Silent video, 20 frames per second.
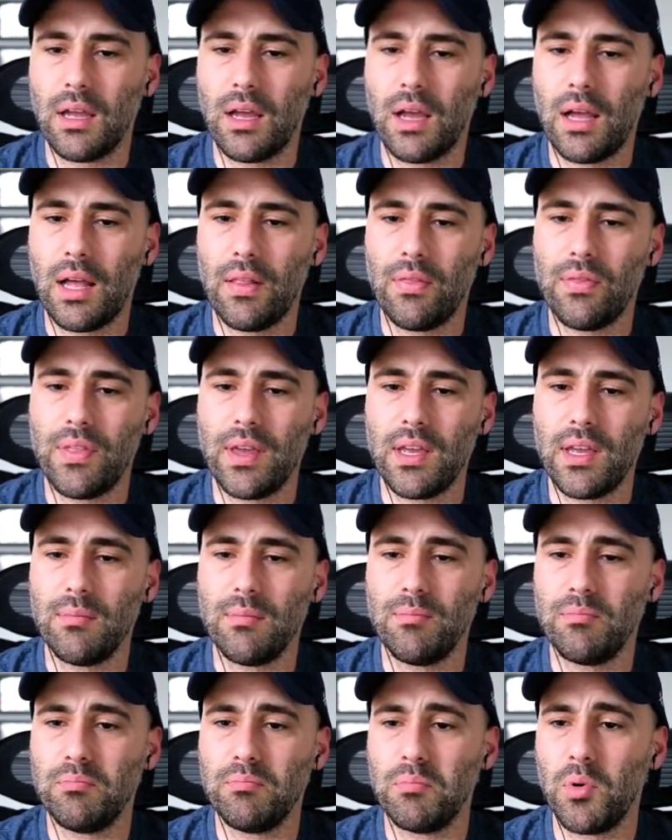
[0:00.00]
And they
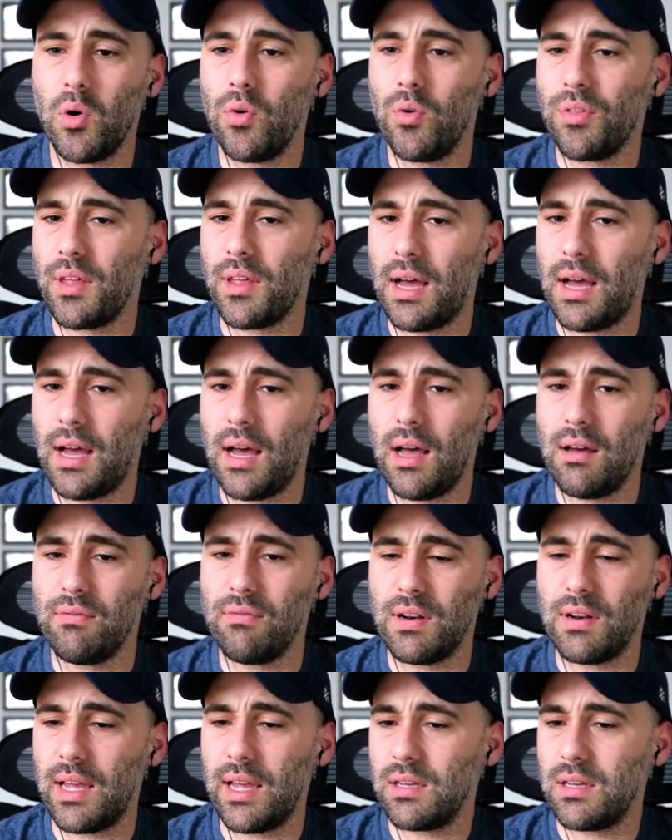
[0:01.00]
both have
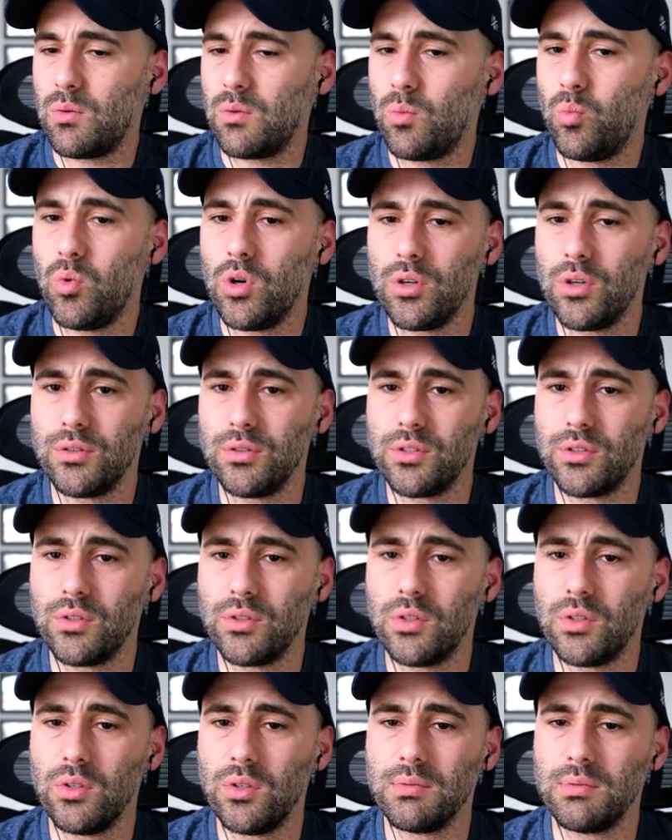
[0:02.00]
like
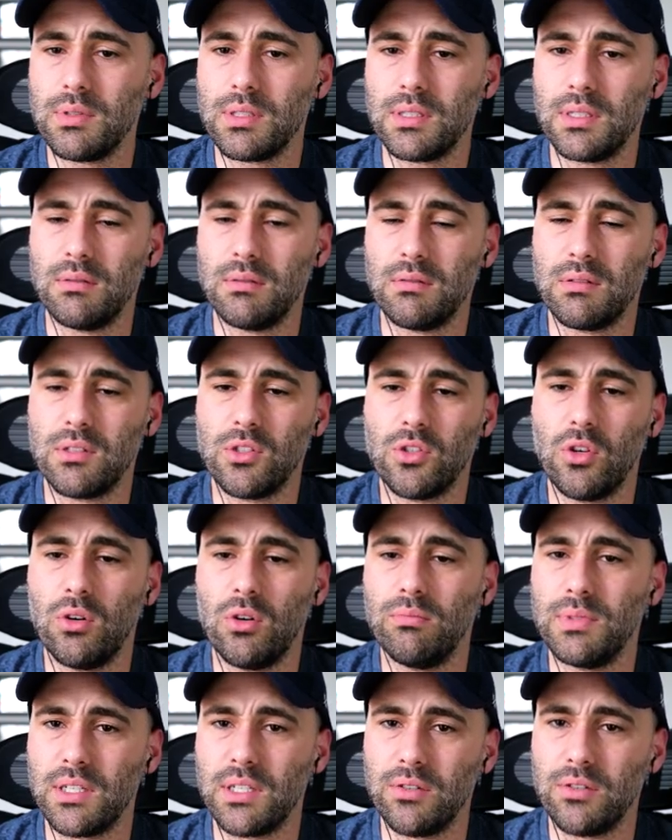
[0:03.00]
wardrobes and
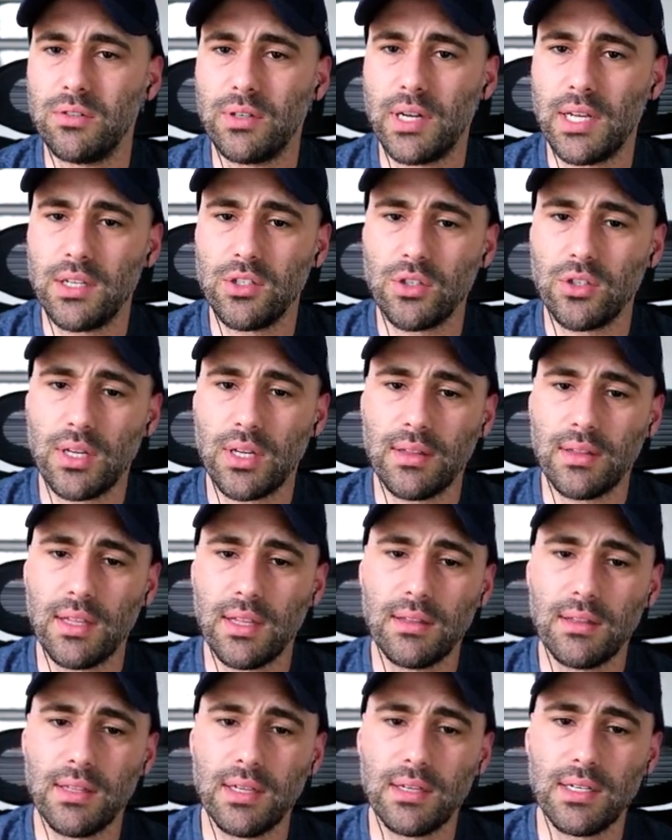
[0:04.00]
some decoration. And
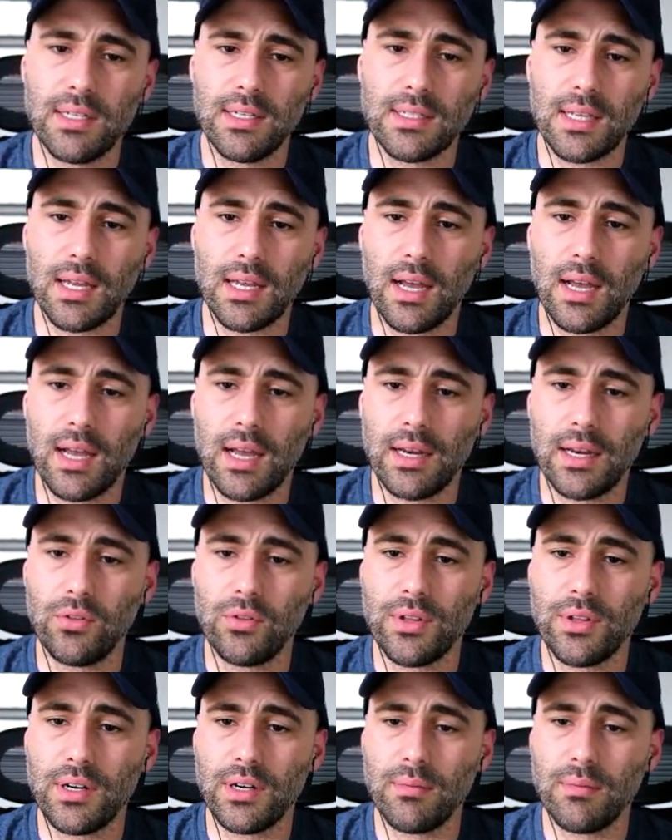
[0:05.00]
then there is
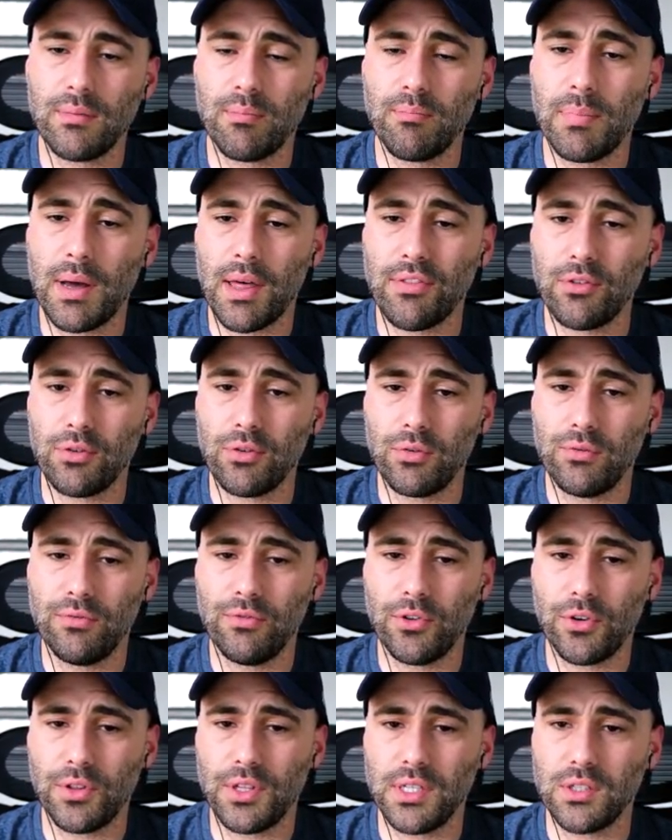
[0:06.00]
another bathroom
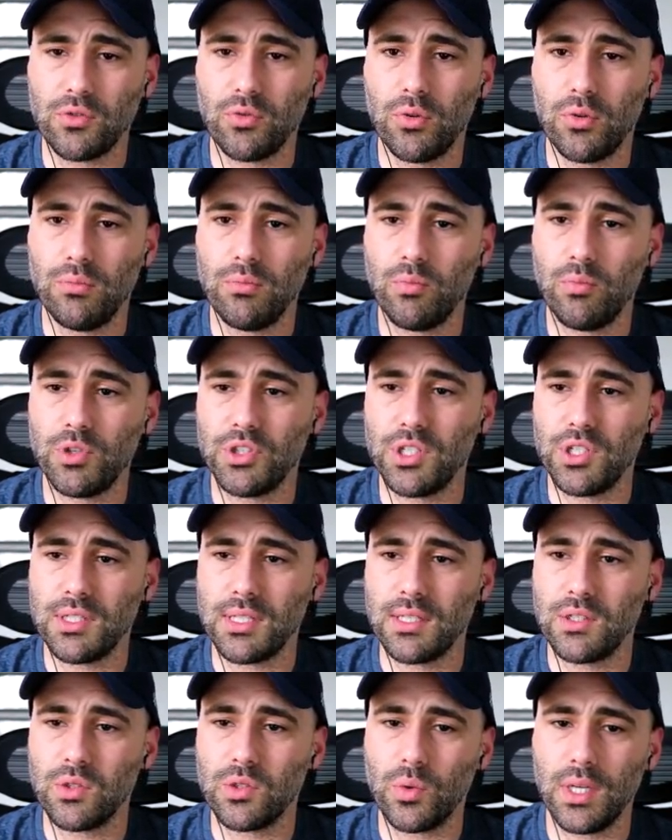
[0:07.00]
for this room, which is
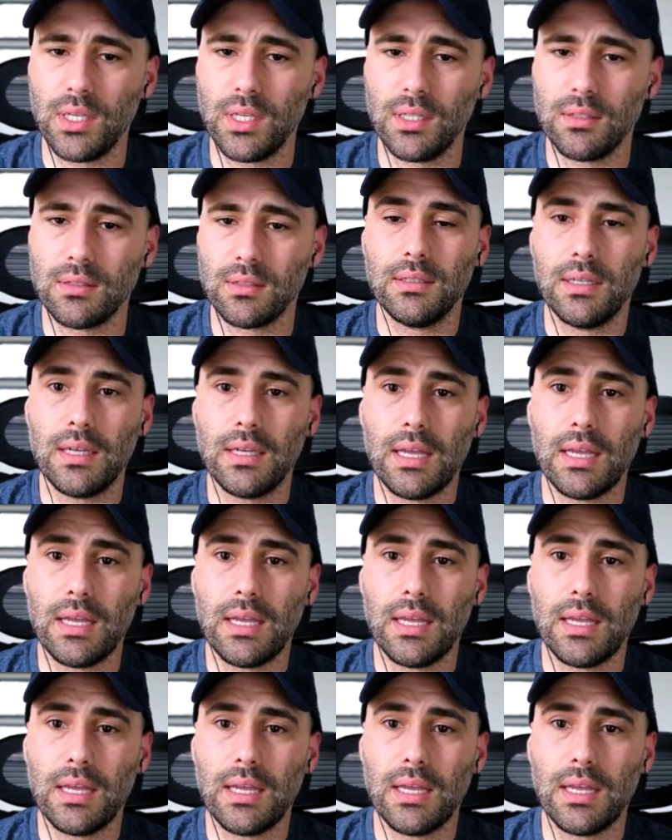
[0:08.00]
en suite.